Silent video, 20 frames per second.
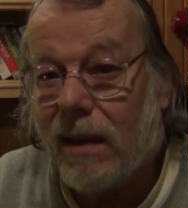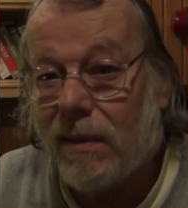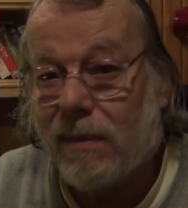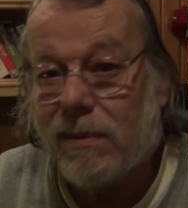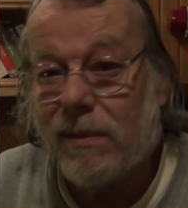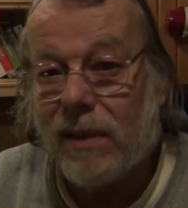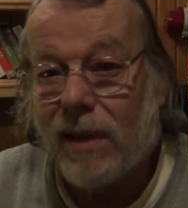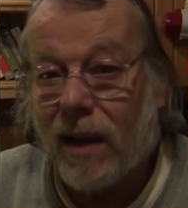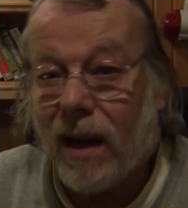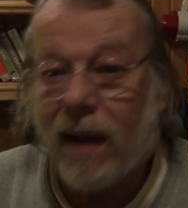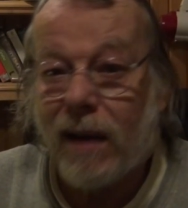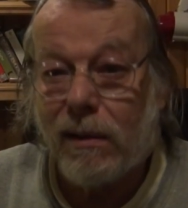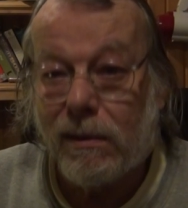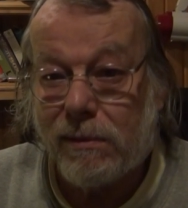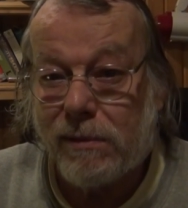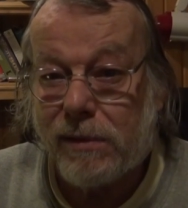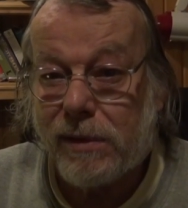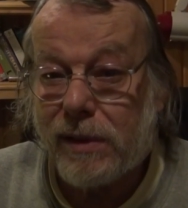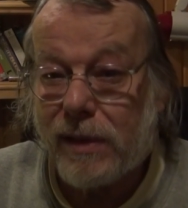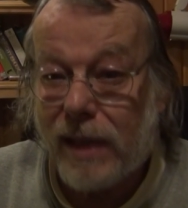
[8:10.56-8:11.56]

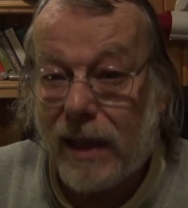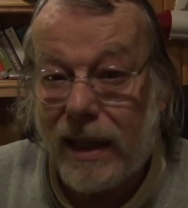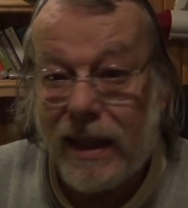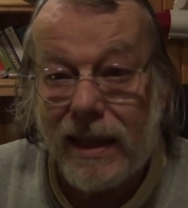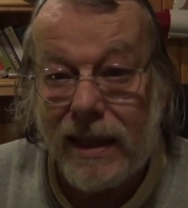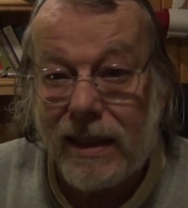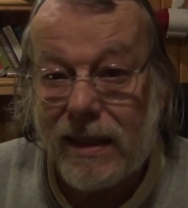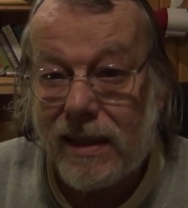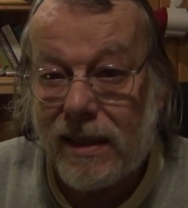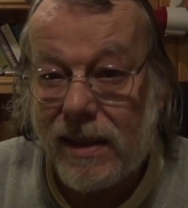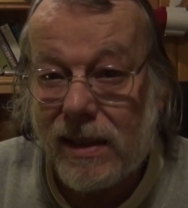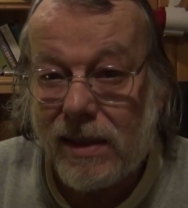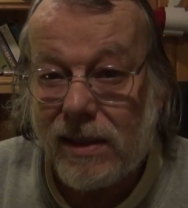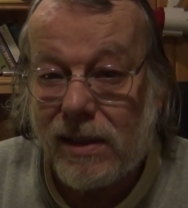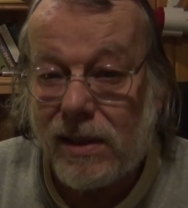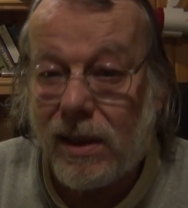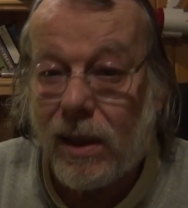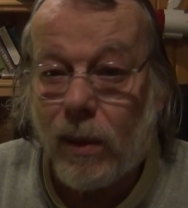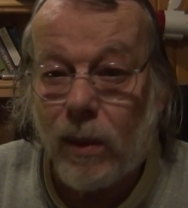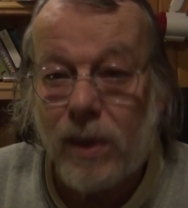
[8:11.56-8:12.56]
love, and
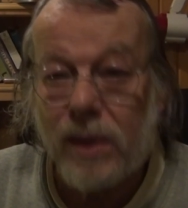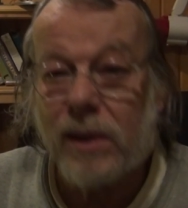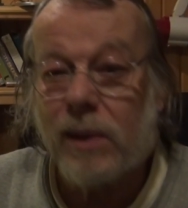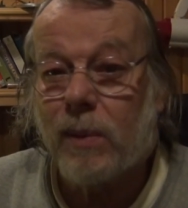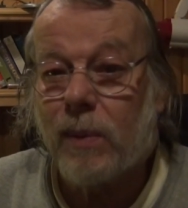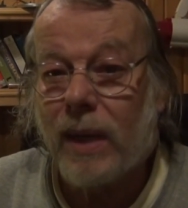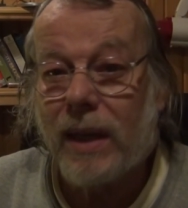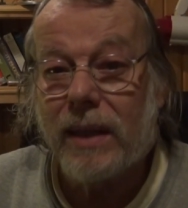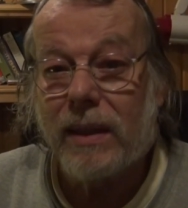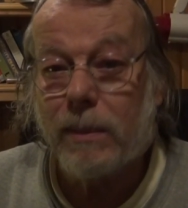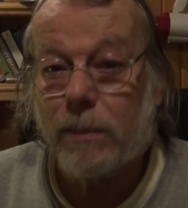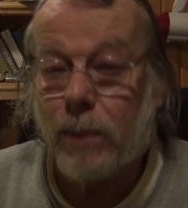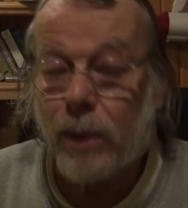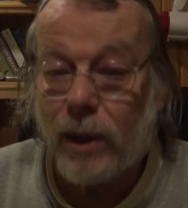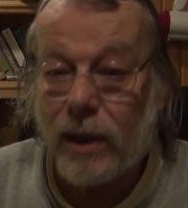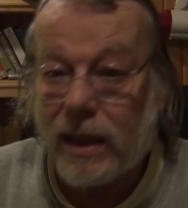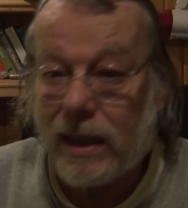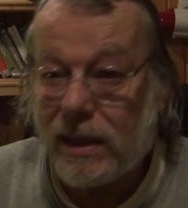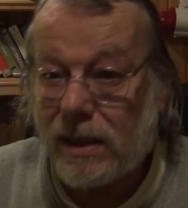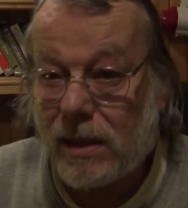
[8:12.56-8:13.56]
there's no other way to
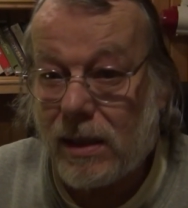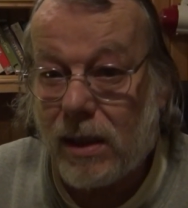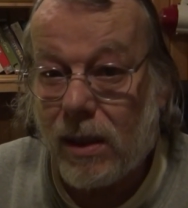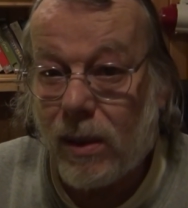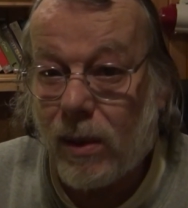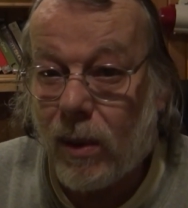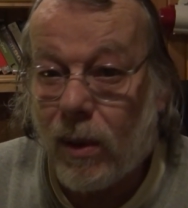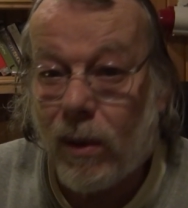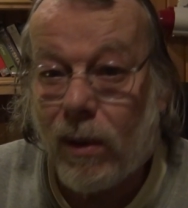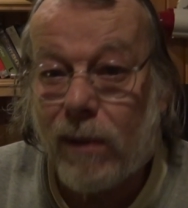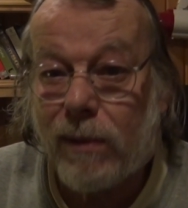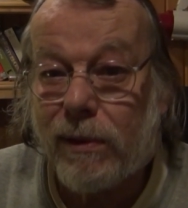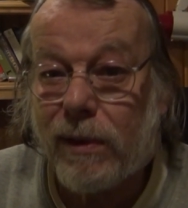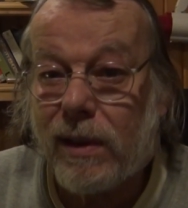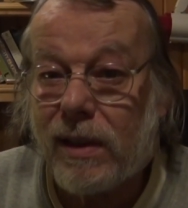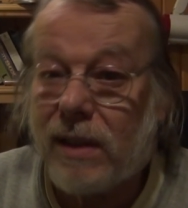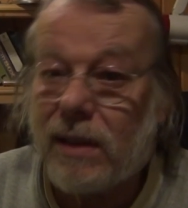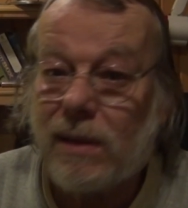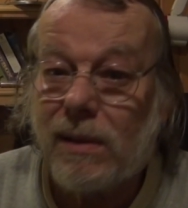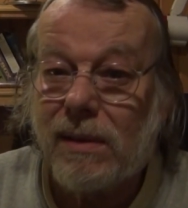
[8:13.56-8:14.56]
put it. So go
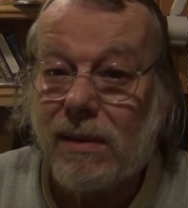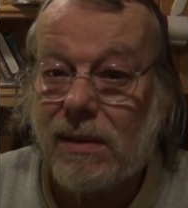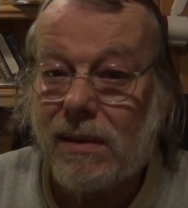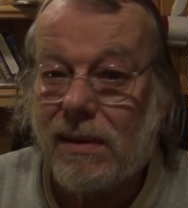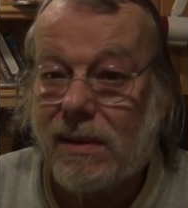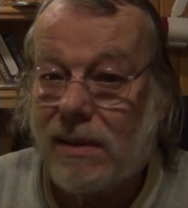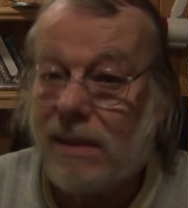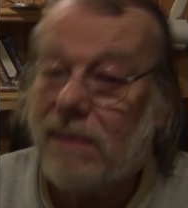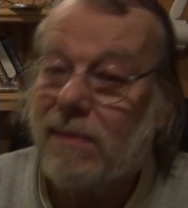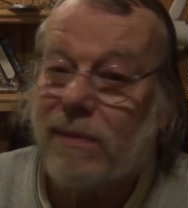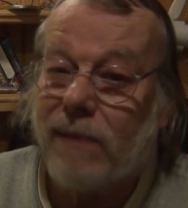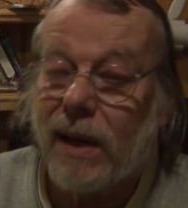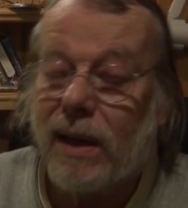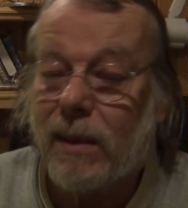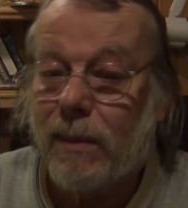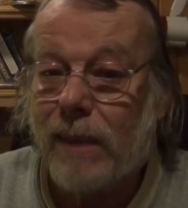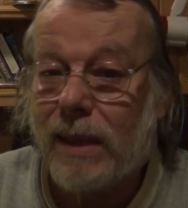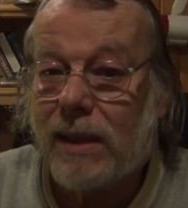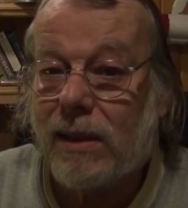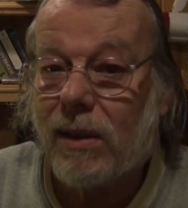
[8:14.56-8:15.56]
over to the
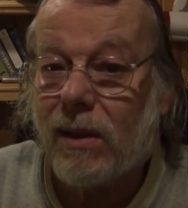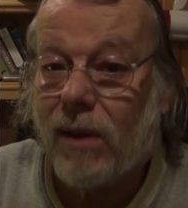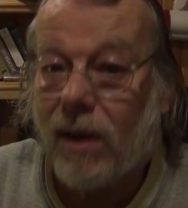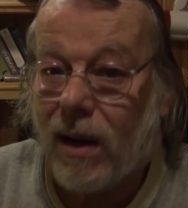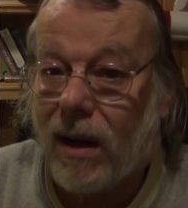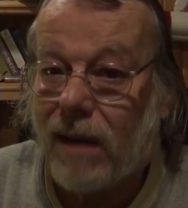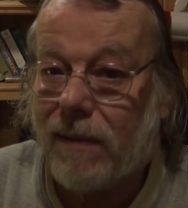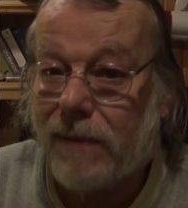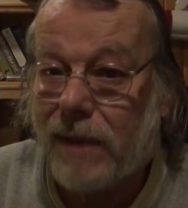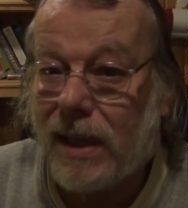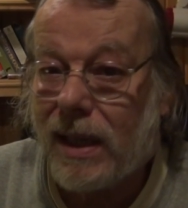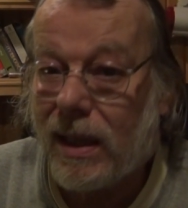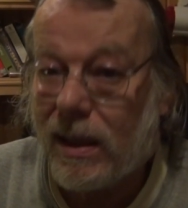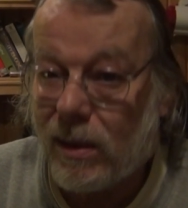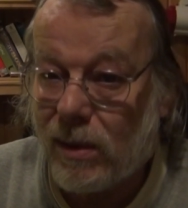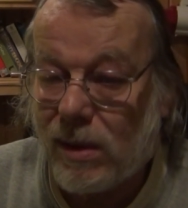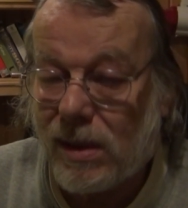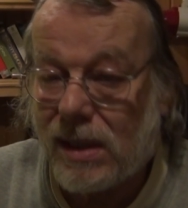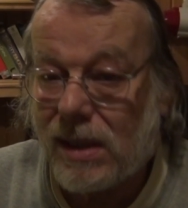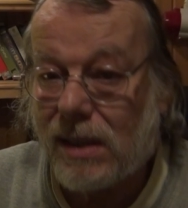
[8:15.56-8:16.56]
Environmental Coffee
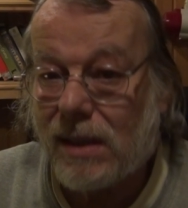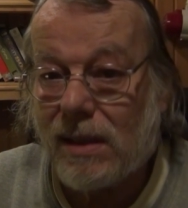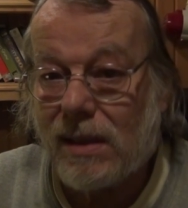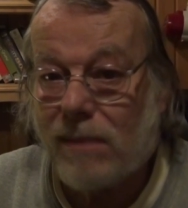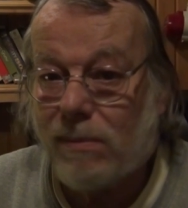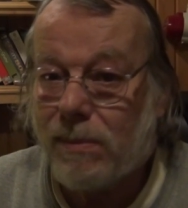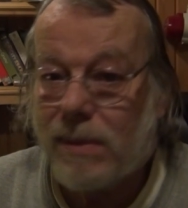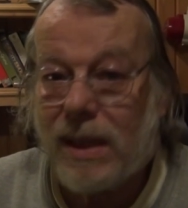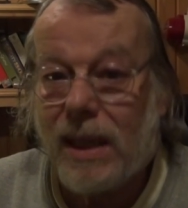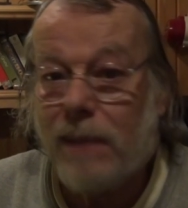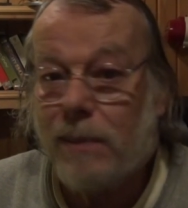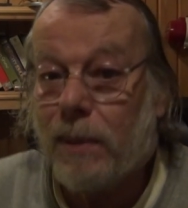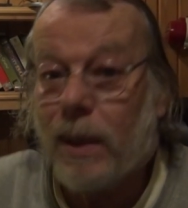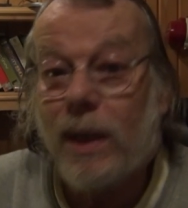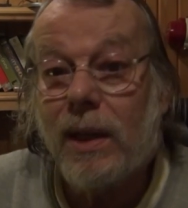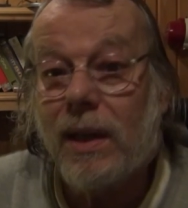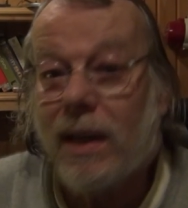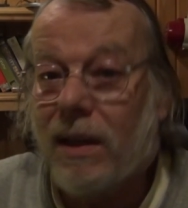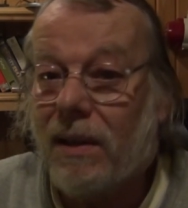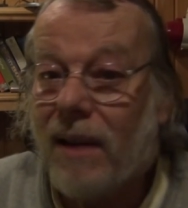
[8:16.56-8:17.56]
House and take
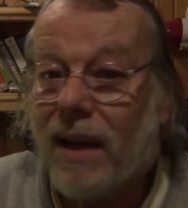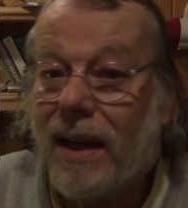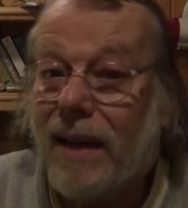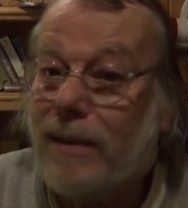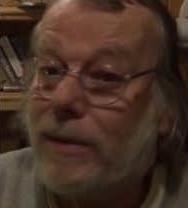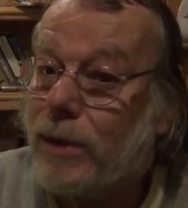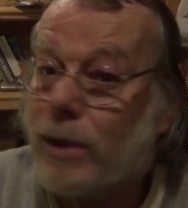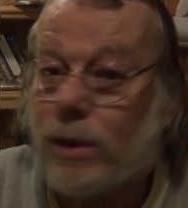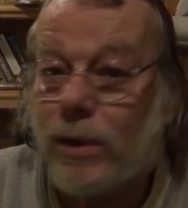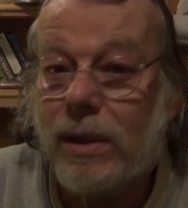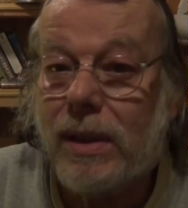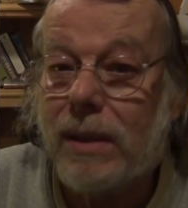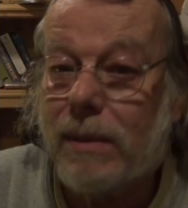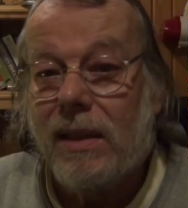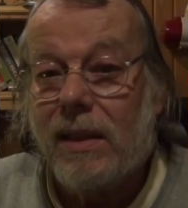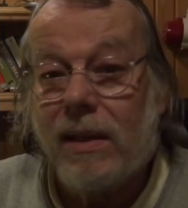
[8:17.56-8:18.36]
part in a live stream.